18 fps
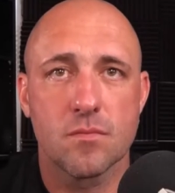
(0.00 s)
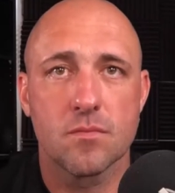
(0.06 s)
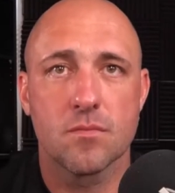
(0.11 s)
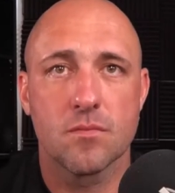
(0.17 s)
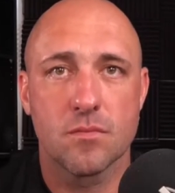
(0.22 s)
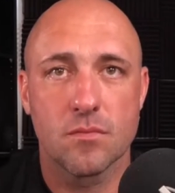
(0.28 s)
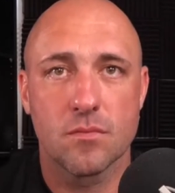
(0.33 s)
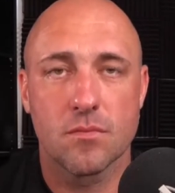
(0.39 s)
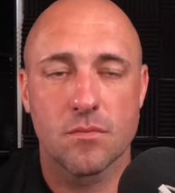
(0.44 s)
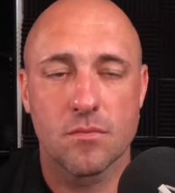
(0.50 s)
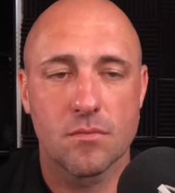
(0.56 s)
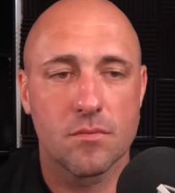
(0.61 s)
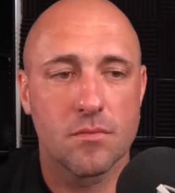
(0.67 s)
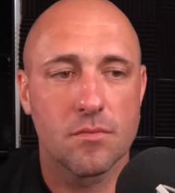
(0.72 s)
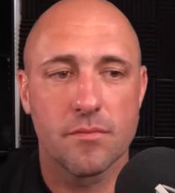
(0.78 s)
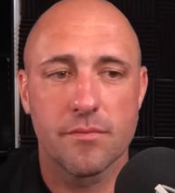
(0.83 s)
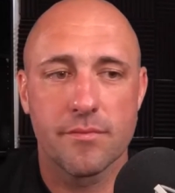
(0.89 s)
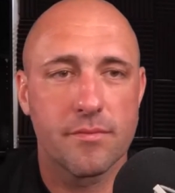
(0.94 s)

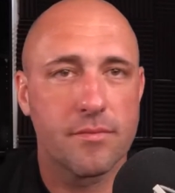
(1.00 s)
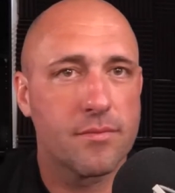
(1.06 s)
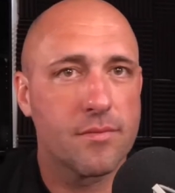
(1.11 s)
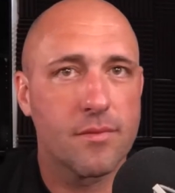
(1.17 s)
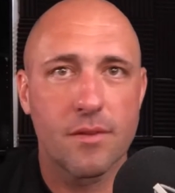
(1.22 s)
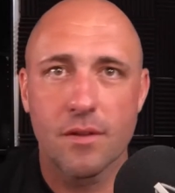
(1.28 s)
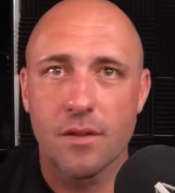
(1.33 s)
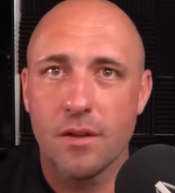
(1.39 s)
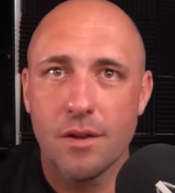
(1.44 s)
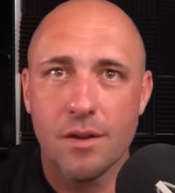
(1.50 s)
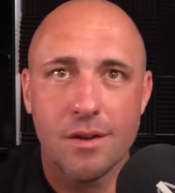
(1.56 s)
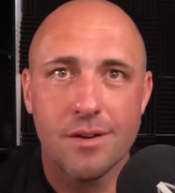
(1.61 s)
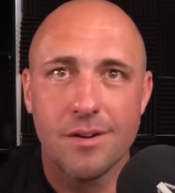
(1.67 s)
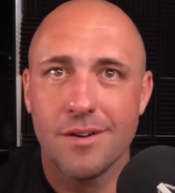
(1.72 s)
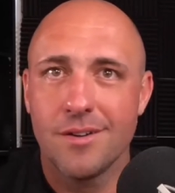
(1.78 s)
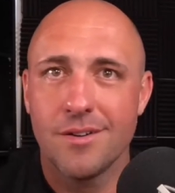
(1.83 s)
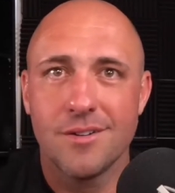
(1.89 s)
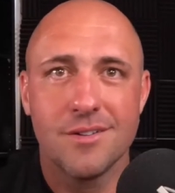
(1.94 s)

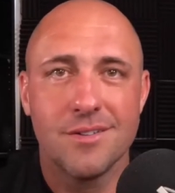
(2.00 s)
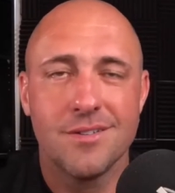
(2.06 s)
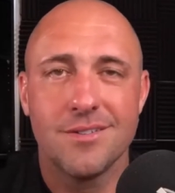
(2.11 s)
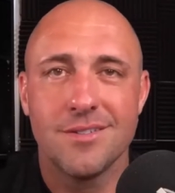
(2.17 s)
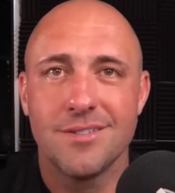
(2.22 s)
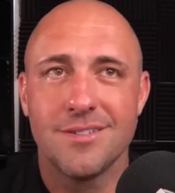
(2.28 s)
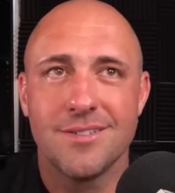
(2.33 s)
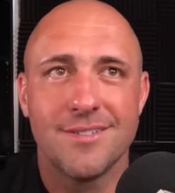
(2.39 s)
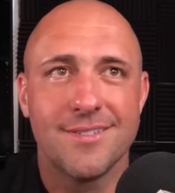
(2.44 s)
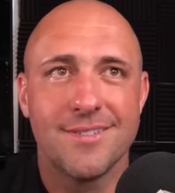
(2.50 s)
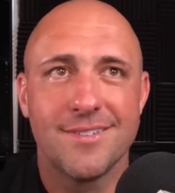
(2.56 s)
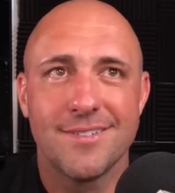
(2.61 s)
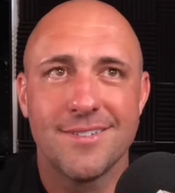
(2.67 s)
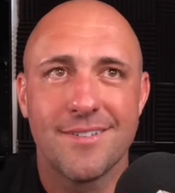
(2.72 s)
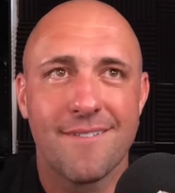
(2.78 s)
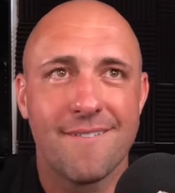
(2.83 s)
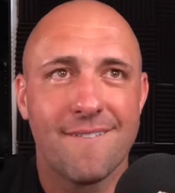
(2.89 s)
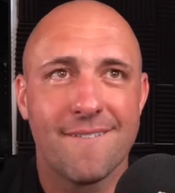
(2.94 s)

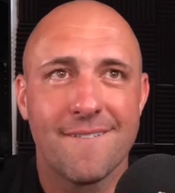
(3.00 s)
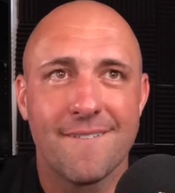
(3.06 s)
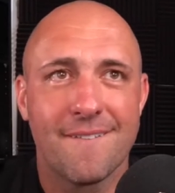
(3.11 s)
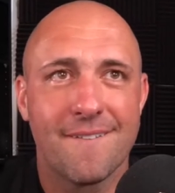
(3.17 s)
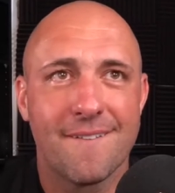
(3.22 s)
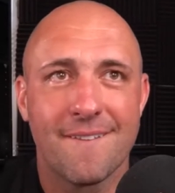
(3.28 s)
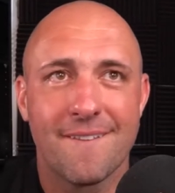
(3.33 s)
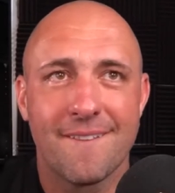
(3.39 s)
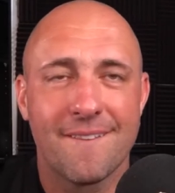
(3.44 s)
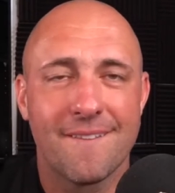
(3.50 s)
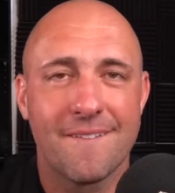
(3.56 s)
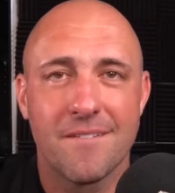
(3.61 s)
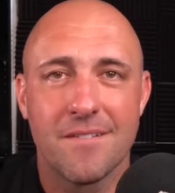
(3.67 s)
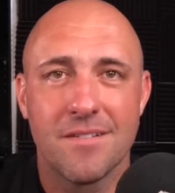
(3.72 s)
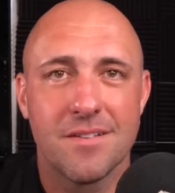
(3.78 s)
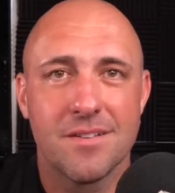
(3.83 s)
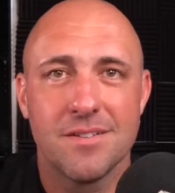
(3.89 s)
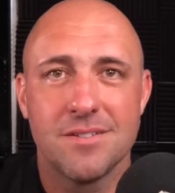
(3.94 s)

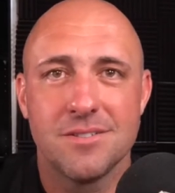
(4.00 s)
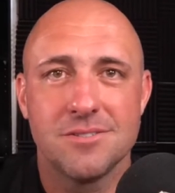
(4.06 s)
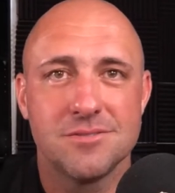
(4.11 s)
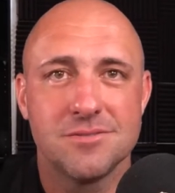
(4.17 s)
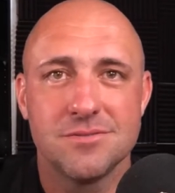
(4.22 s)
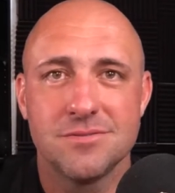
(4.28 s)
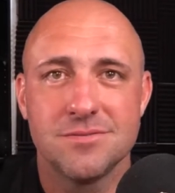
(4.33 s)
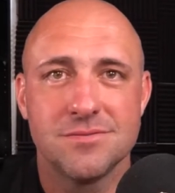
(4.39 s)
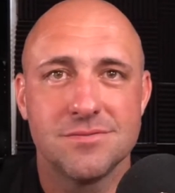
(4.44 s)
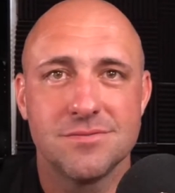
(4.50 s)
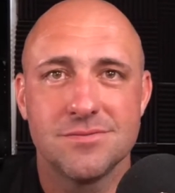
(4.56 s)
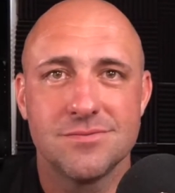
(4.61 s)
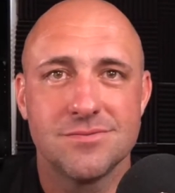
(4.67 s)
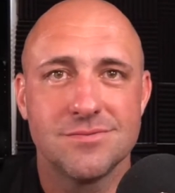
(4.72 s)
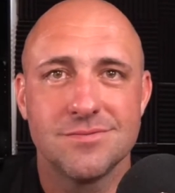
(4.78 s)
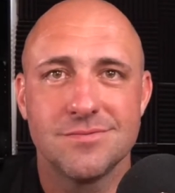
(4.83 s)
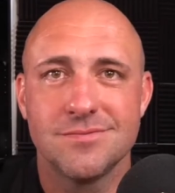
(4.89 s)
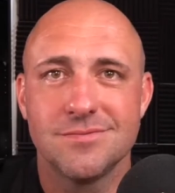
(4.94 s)

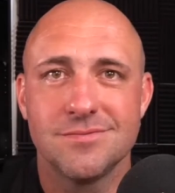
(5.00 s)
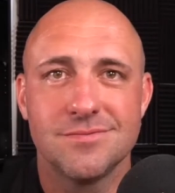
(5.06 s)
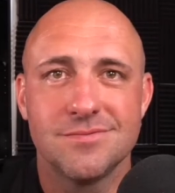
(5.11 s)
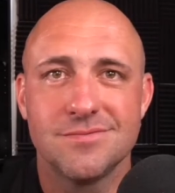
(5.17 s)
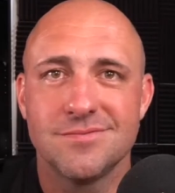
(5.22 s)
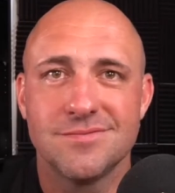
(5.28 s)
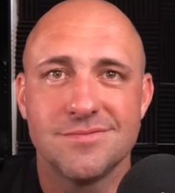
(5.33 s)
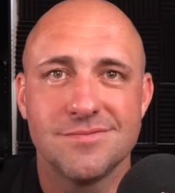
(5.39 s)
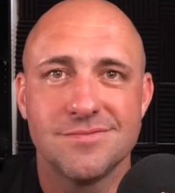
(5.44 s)
The person shown says nothing.